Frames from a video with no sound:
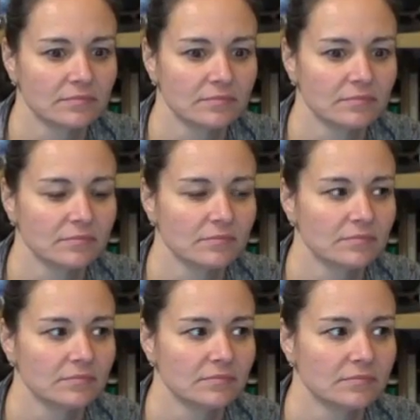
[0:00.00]

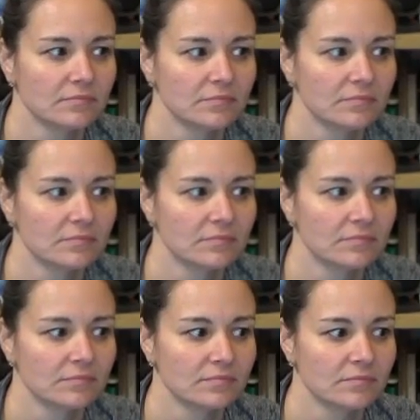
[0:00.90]

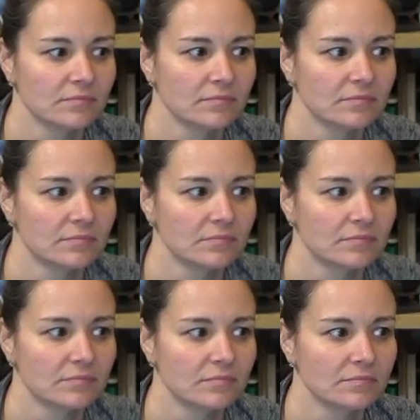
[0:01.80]

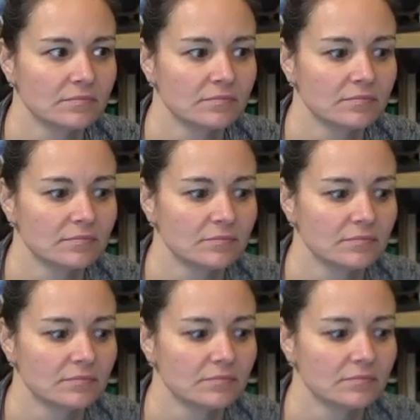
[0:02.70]

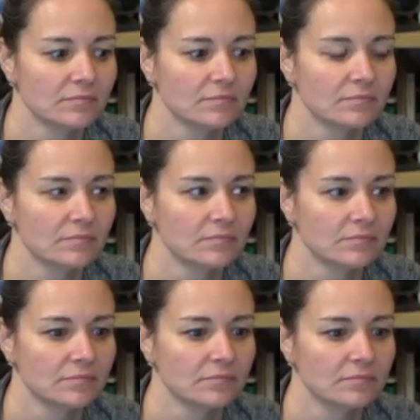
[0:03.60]

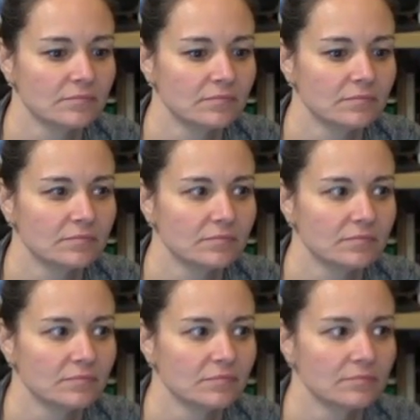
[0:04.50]

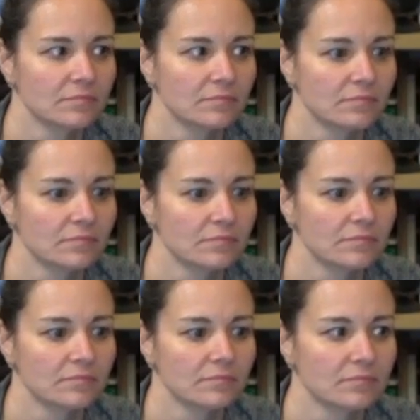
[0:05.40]
(not speaking)